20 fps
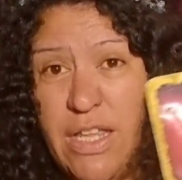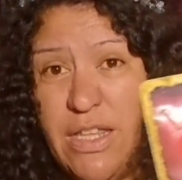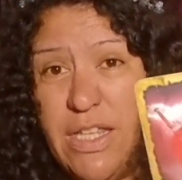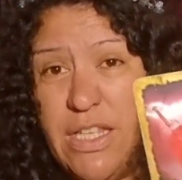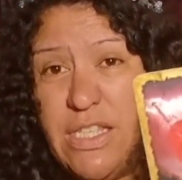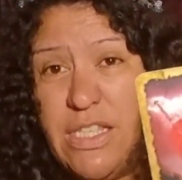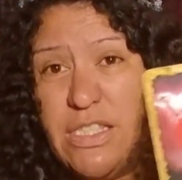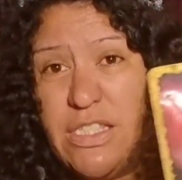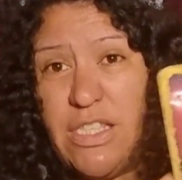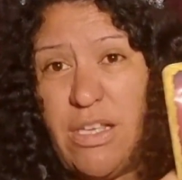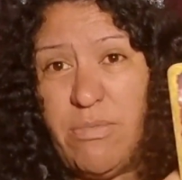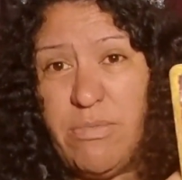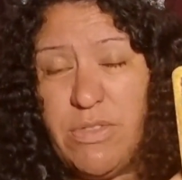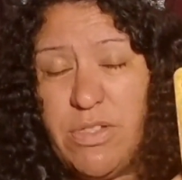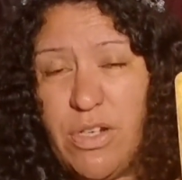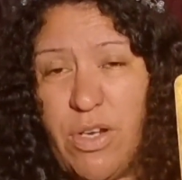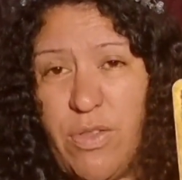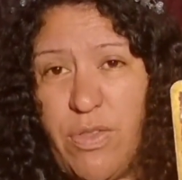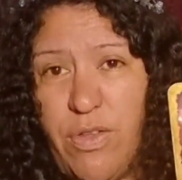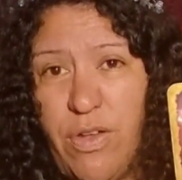This is some
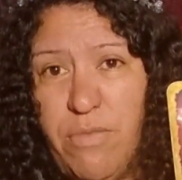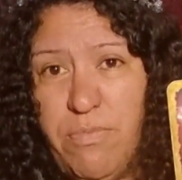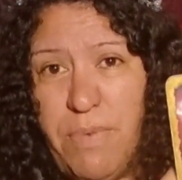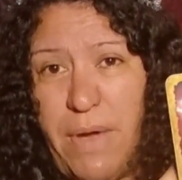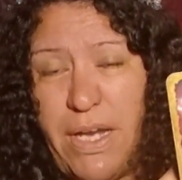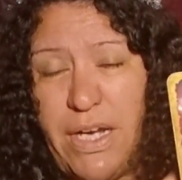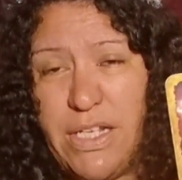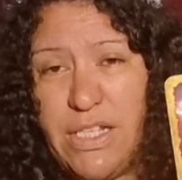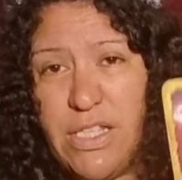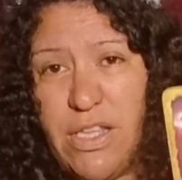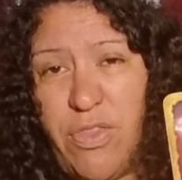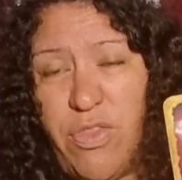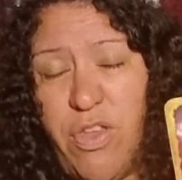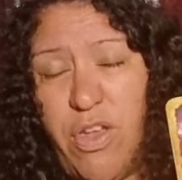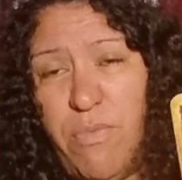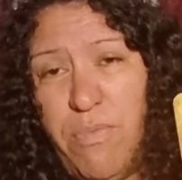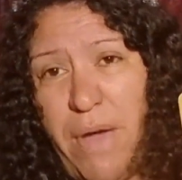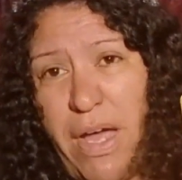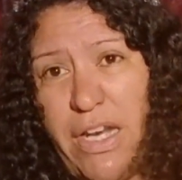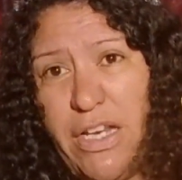sort of third party. So
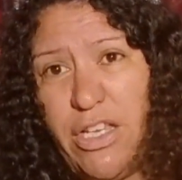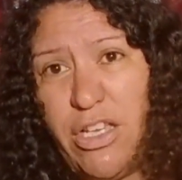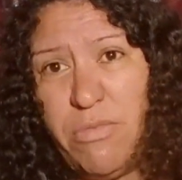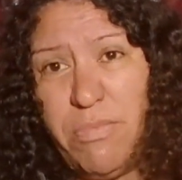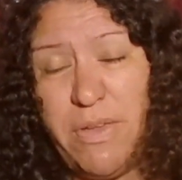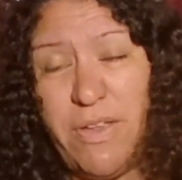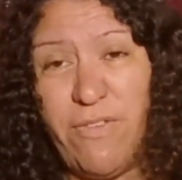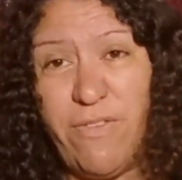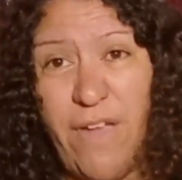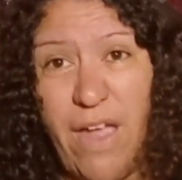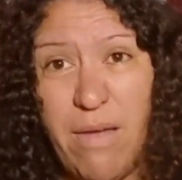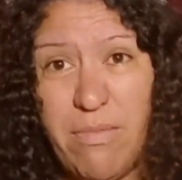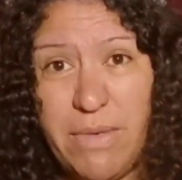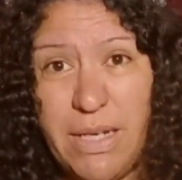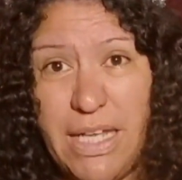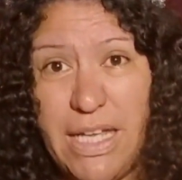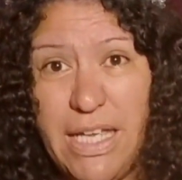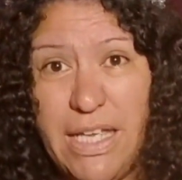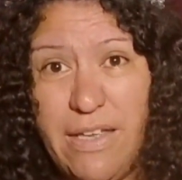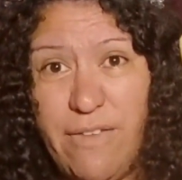third party could be
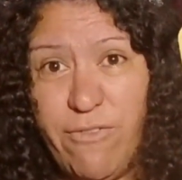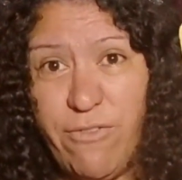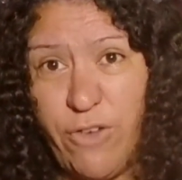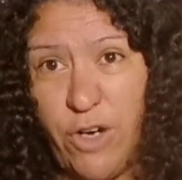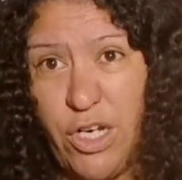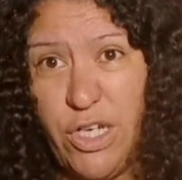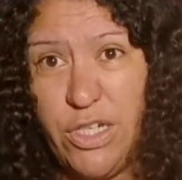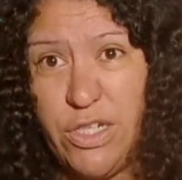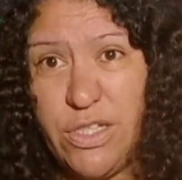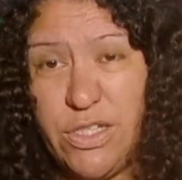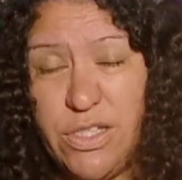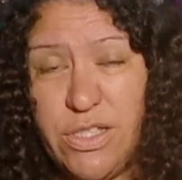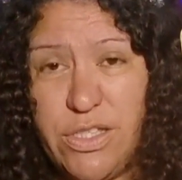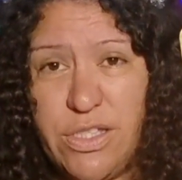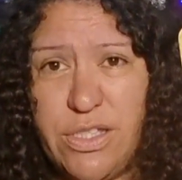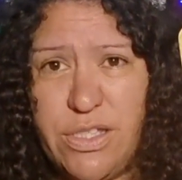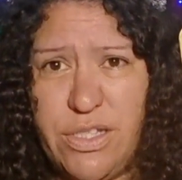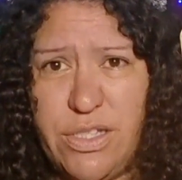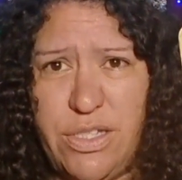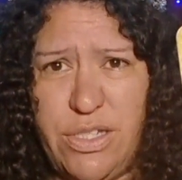family,
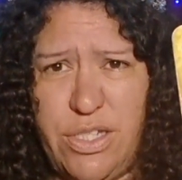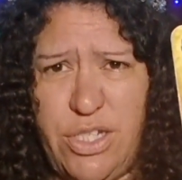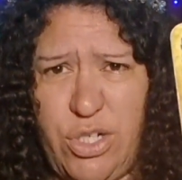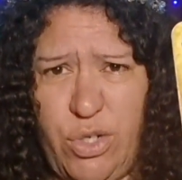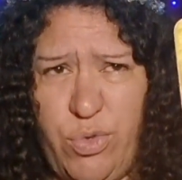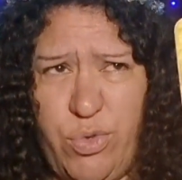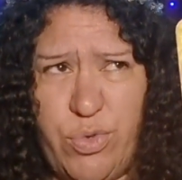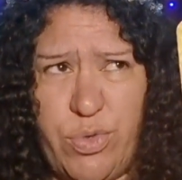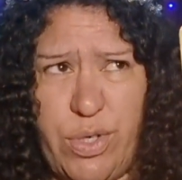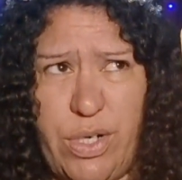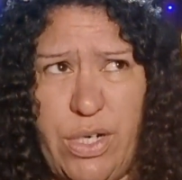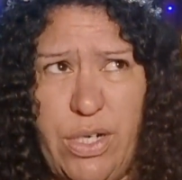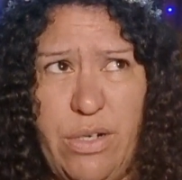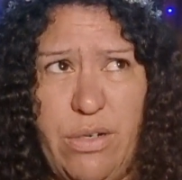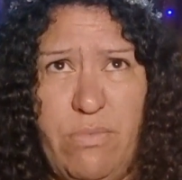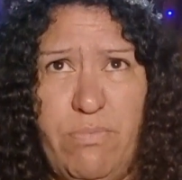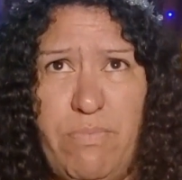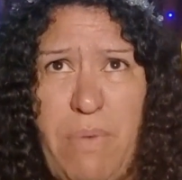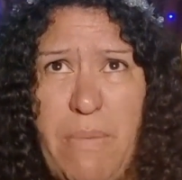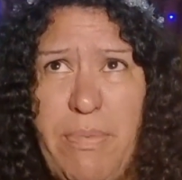friends,
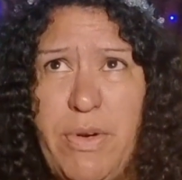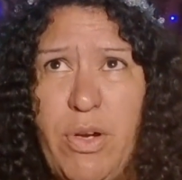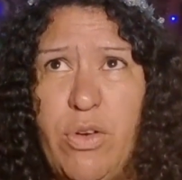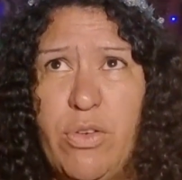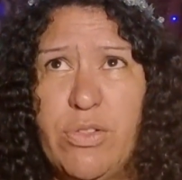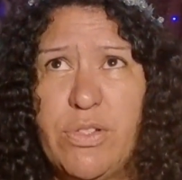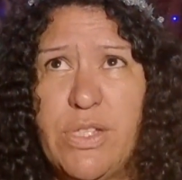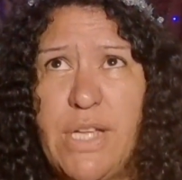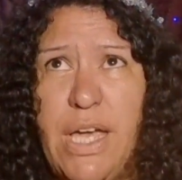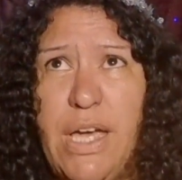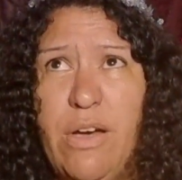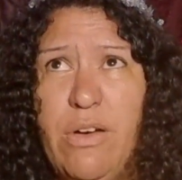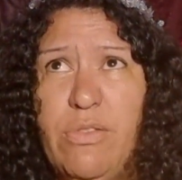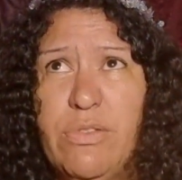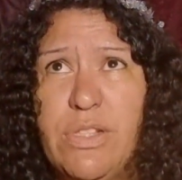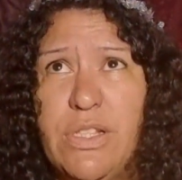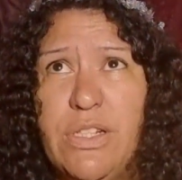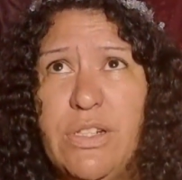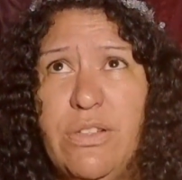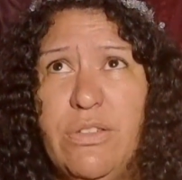children, puppy dogs'
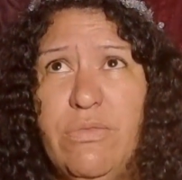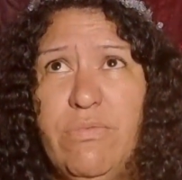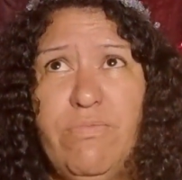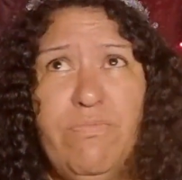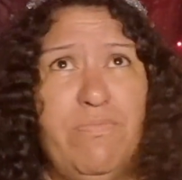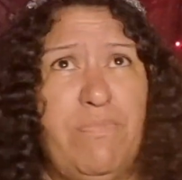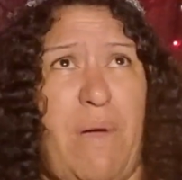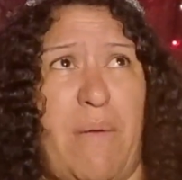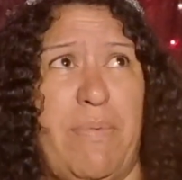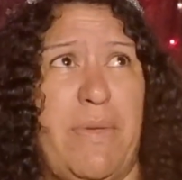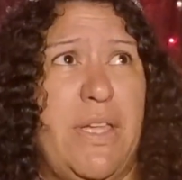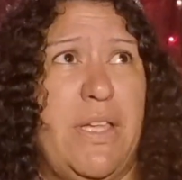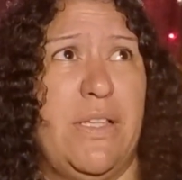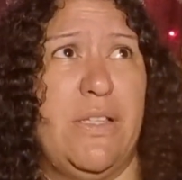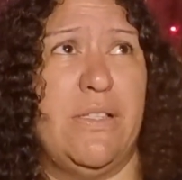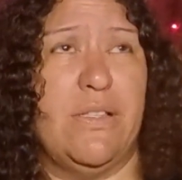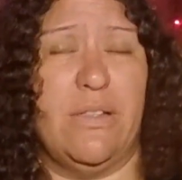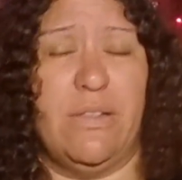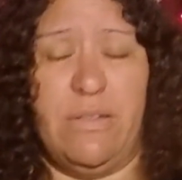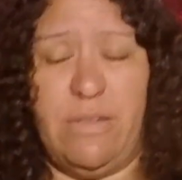tails, and
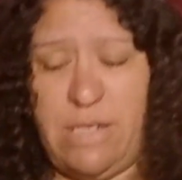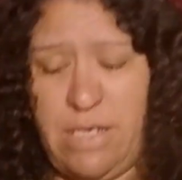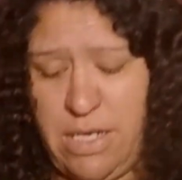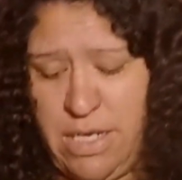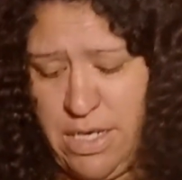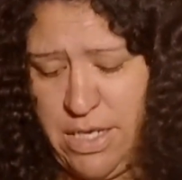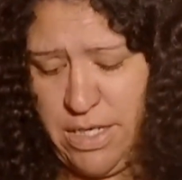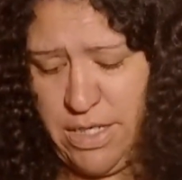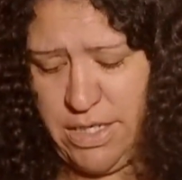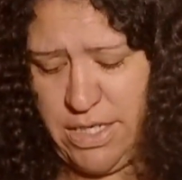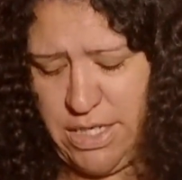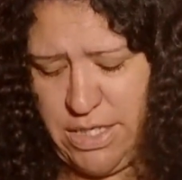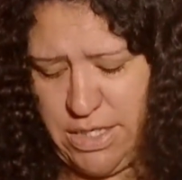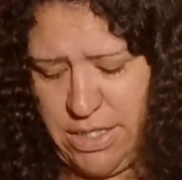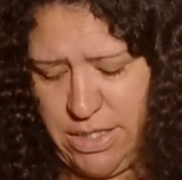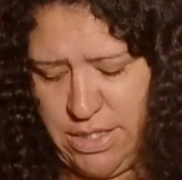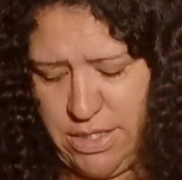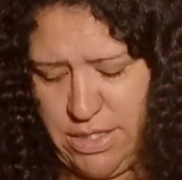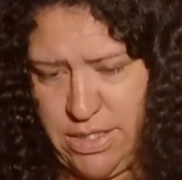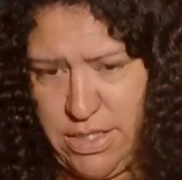puppies and
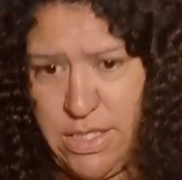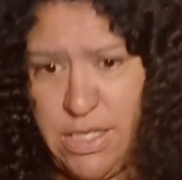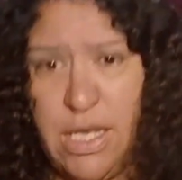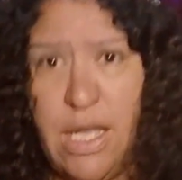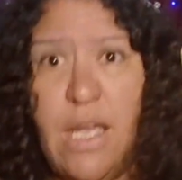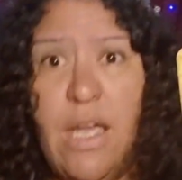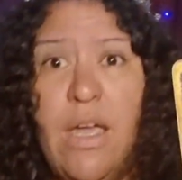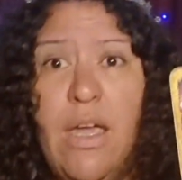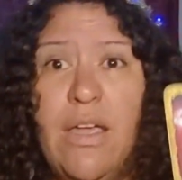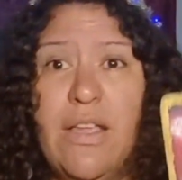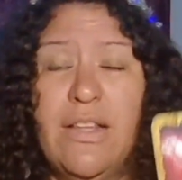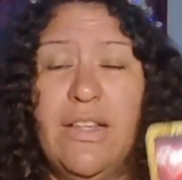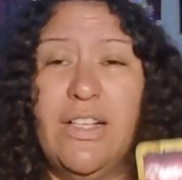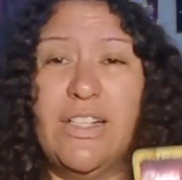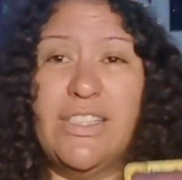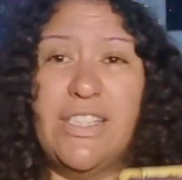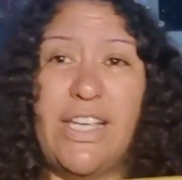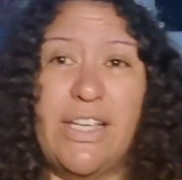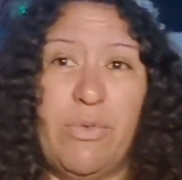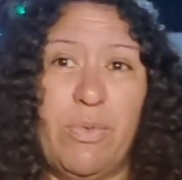kittens.
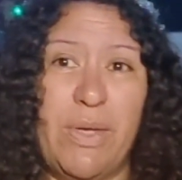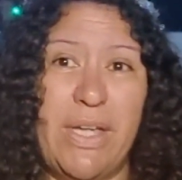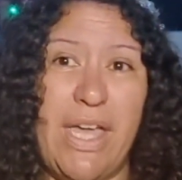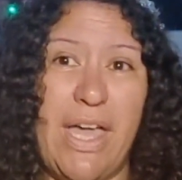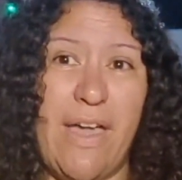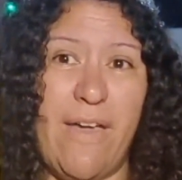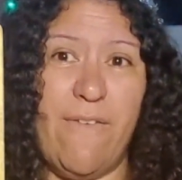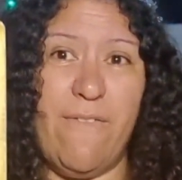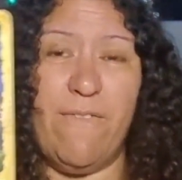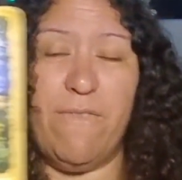Looks like we have